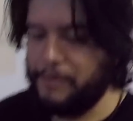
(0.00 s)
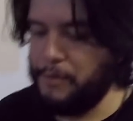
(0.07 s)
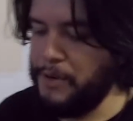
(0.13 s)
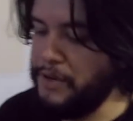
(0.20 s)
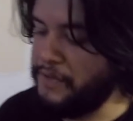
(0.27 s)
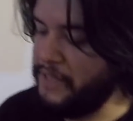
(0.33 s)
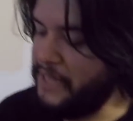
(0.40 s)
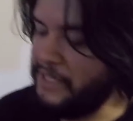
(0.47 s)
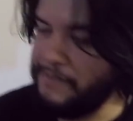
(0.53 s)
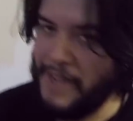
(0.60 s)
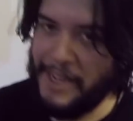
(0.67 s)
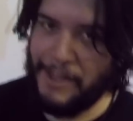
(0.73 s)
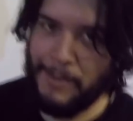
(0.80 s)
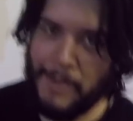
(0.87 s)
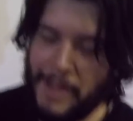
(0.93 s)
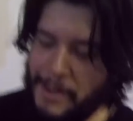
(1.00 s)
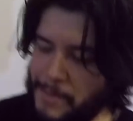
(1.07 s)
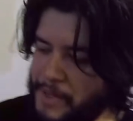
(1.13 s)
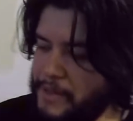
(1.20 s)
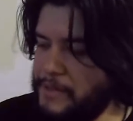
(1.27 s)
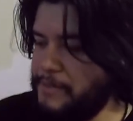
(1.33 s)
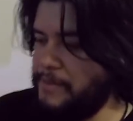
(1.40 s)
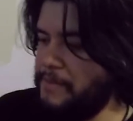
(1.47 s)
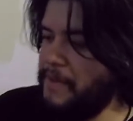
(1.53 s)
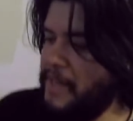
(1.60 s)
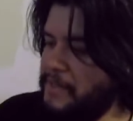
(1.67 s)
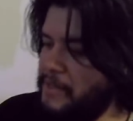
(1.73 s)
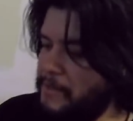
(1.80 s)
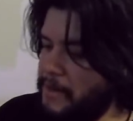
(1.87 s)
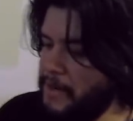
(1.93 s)
So we're using it as vacuum line because we're
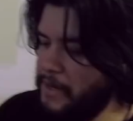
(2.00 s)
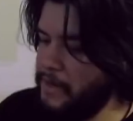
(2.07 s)
fancy around here.